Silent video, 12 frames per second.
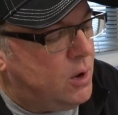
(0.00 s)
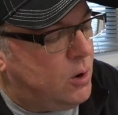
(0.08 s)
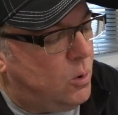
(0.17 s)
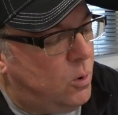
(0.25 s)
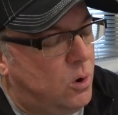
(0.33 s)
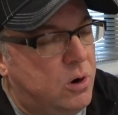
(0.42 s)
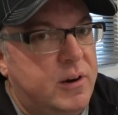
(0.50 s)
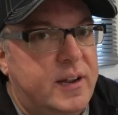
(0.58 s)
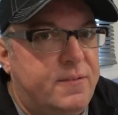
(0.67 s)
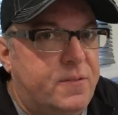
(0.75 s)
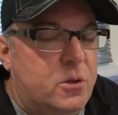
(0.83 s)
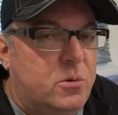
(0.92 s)
Or
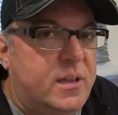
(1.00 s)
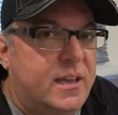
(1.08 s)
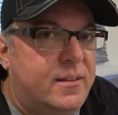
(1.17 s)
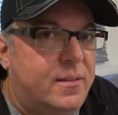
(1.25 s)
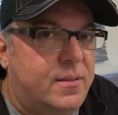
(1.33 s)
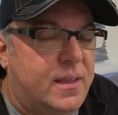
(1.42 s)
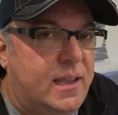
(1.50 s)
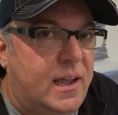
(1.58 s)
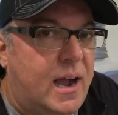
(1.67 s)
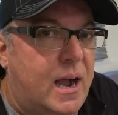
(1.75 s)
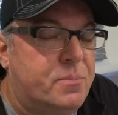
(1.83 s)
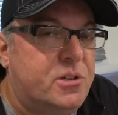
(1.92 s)
if you get the
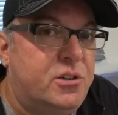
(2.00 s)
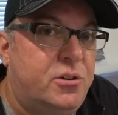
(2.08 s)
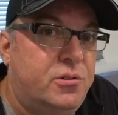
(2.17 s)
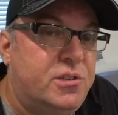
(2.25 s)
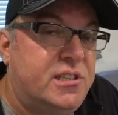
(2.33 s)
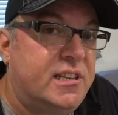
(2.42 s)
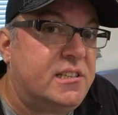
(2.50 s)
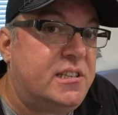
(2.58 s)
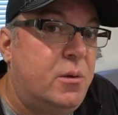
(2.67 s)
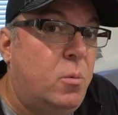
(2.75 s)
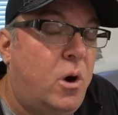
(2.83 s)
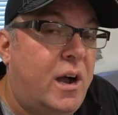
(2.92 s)
optional
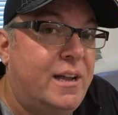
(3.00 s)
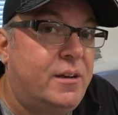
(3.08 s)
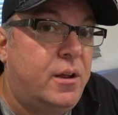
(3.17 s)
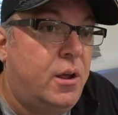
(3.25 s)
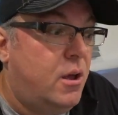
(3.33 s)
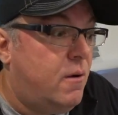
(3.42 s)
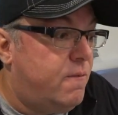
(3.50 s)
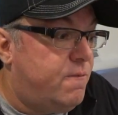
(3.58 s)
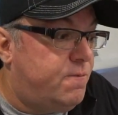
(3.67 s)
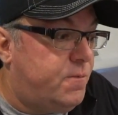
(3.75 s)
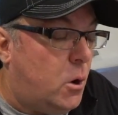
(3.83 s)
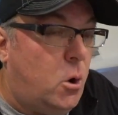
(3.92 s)
60 watt
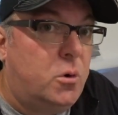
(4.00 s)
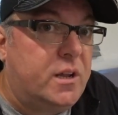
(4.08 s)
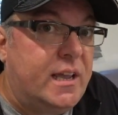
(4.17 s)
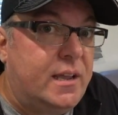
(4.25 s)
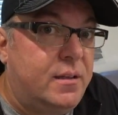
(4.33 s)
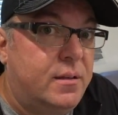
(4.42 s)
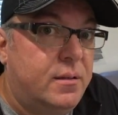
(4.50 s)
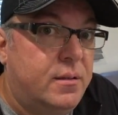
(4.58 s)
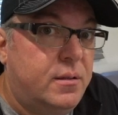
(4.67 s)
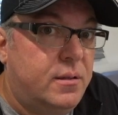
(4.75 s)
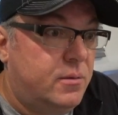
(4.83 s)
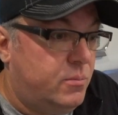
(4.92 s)
folding
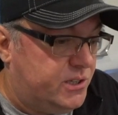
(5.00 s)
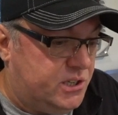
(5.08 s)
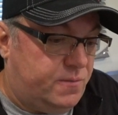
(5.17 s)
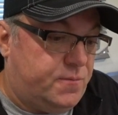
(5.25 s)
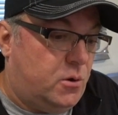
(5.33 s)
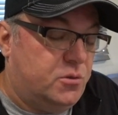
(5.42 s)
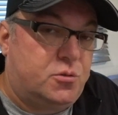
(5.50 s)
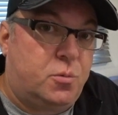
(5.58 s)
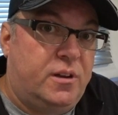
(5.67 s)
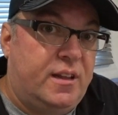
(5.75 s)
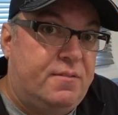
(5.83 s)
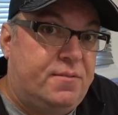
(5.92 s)
which it folds
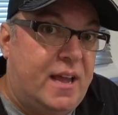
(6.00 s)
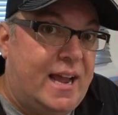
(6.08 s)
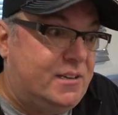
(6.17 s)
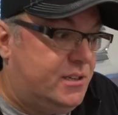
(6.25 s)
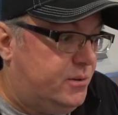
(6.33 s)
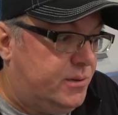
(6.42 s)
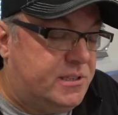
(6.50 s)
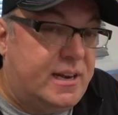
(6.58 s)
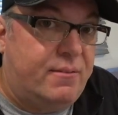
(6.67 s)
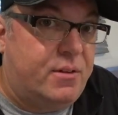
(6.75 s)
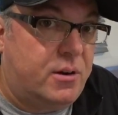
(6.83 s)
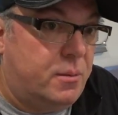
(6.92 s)
really flat too. It's
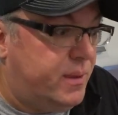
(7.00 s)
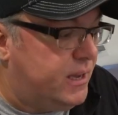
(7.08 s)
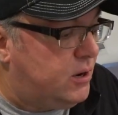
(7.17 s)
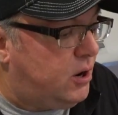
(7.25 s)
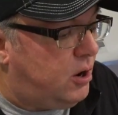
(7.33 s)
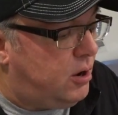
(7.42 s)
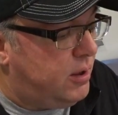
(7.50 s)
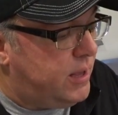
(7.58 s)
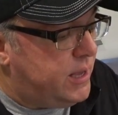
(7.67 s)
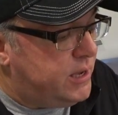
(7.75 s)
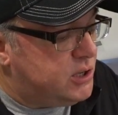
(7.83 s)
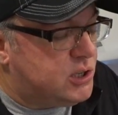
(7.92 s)
not very big at all.
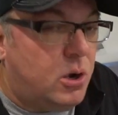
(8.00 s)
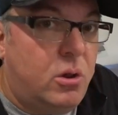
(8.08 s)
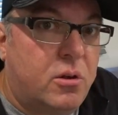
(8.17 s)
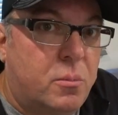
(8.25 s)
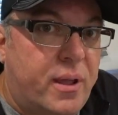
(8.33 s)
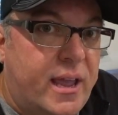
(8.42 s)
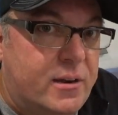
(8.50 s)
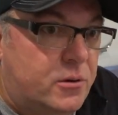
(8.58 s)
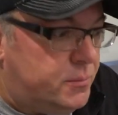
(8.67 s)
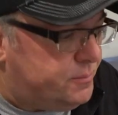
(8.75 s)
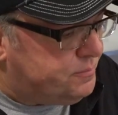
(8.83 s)
Solar panel,